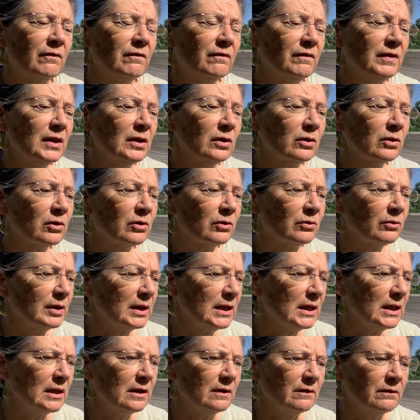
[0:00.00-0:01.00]
feel
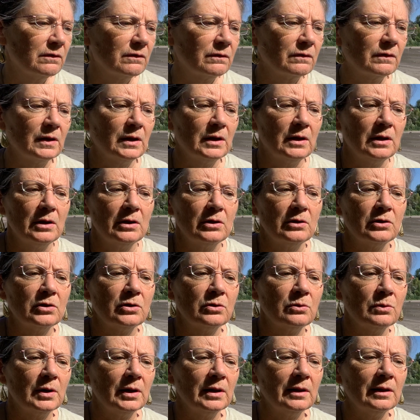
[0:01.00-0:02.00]
grief,
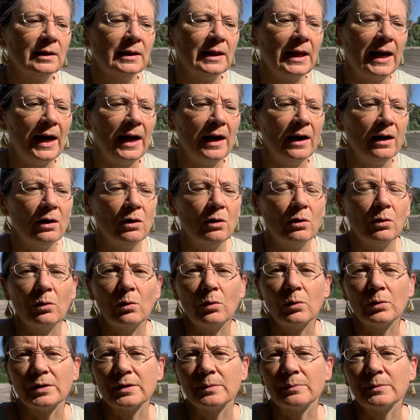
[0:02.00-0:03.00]
to allow
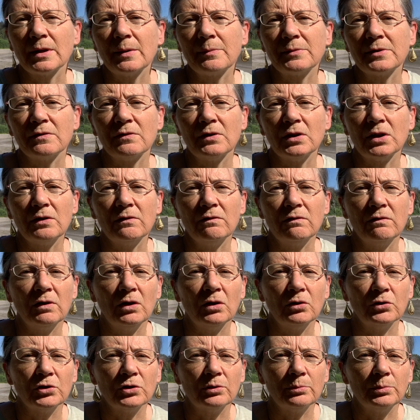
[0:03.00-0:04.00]
sometimes the very
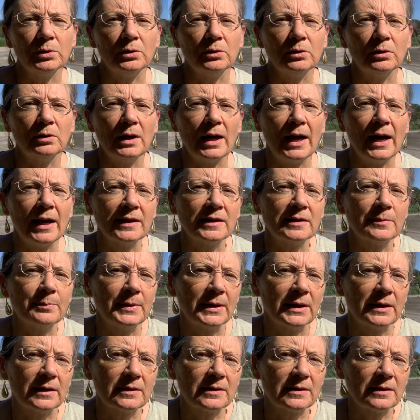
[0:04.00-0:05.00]
vulnerable
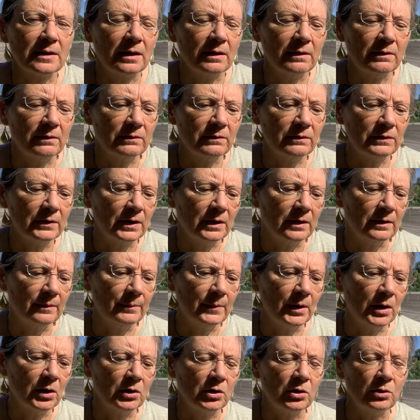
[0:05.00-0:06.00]
aspects of um,
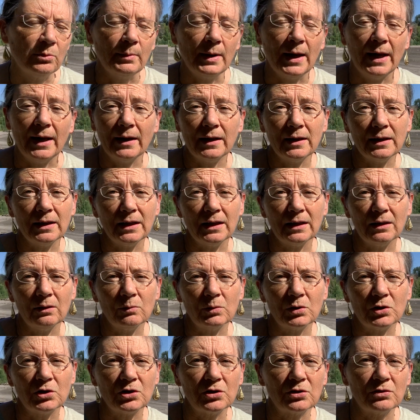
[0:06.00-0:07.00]
our humanity,
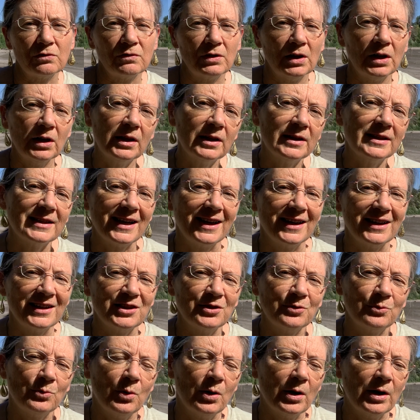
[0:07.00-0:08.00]
which is very tied
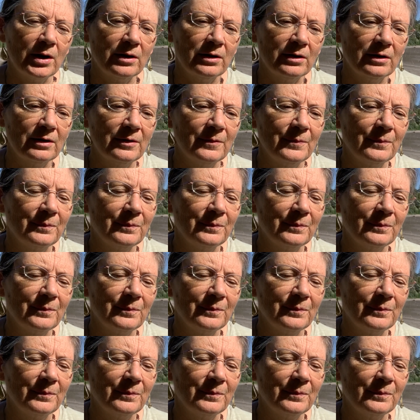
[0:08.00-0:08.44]
to water.